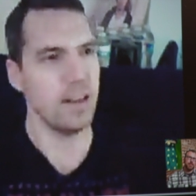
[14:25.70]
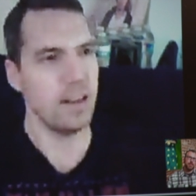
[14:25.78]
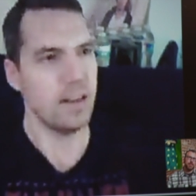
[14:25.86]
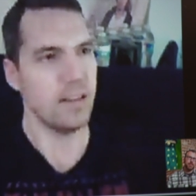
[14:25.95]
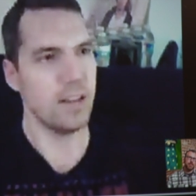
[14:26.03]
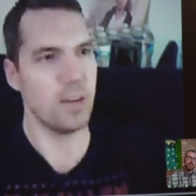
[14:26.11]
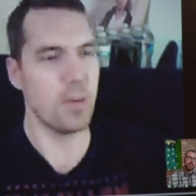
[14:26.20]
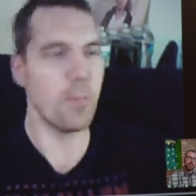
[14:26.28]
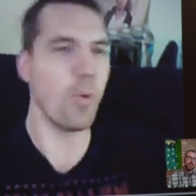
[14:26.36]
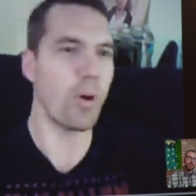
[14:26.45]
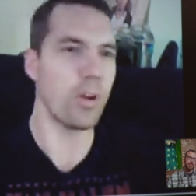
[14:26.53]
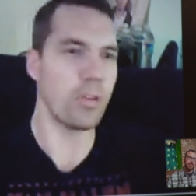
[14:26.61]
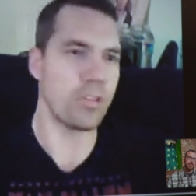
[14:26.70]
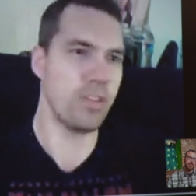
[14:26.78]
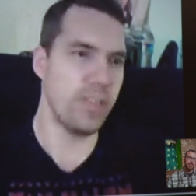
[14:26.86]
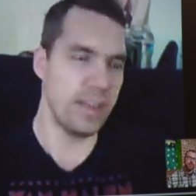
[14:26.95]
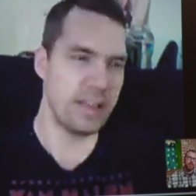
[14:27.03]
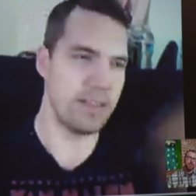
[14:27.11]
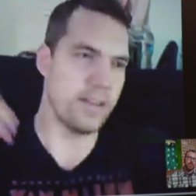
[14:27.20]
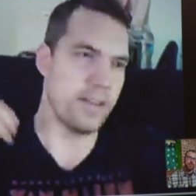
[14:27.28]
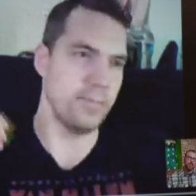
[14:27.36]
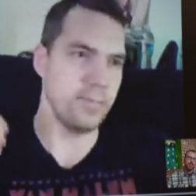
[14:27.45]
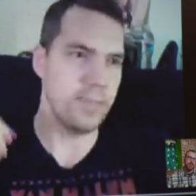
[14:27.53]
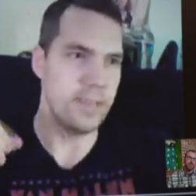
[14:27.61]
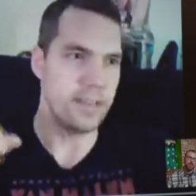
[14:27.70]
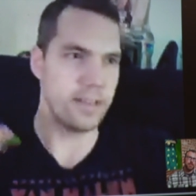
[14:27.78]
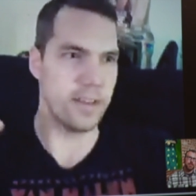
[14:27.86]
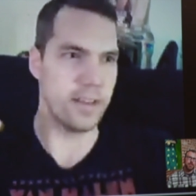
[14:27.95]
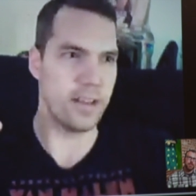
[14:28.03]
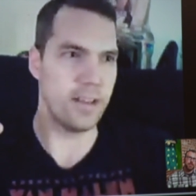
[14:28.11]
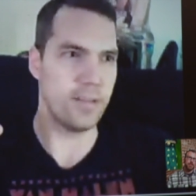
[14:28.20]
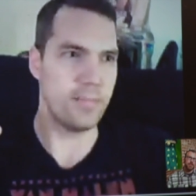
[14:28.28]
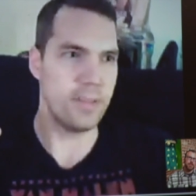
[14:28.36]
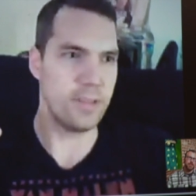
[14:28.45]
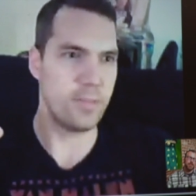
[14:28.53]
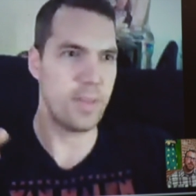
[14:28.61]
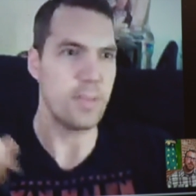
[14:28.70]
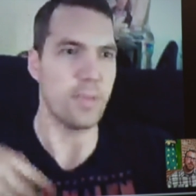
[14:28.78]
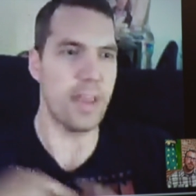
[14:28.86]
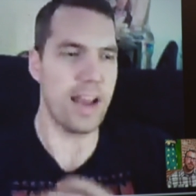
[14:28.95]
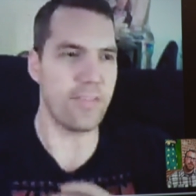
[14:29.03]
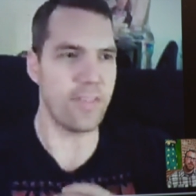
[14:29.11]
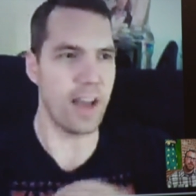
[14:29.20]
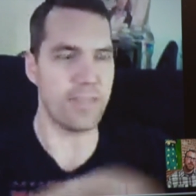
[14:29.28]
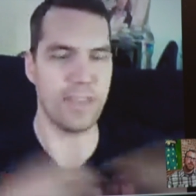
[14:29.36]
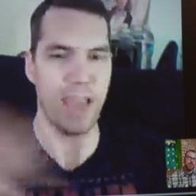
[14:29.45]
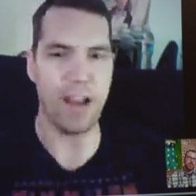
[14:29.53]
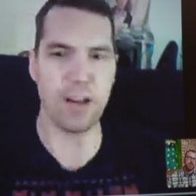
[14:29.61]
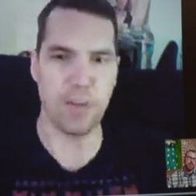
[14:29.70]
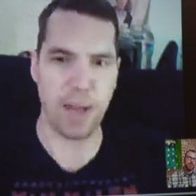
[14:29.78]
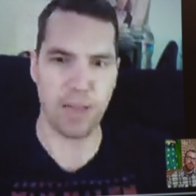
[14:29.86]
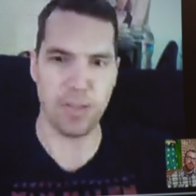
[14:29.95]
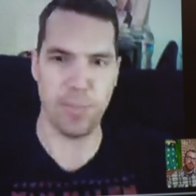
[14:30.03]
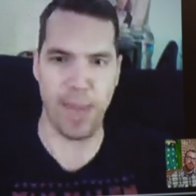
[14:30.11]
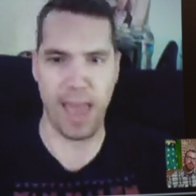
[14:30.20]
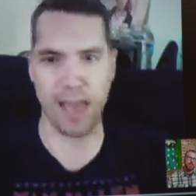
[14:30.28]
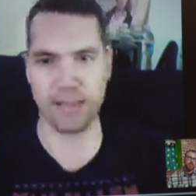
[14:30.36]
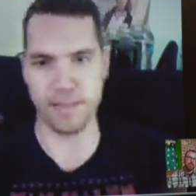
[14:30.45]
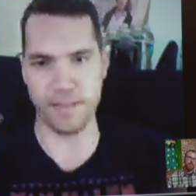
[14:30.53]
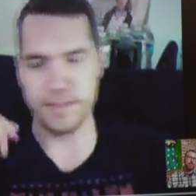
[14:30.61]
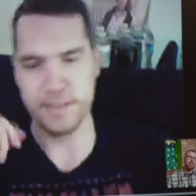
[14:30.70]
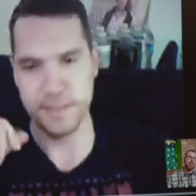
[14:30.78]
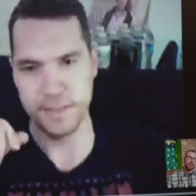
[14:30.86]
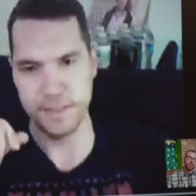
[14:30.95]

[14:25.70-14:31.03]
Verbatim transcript: you know, memorials to these um, these uh, these people that I've I've cared about in the past. And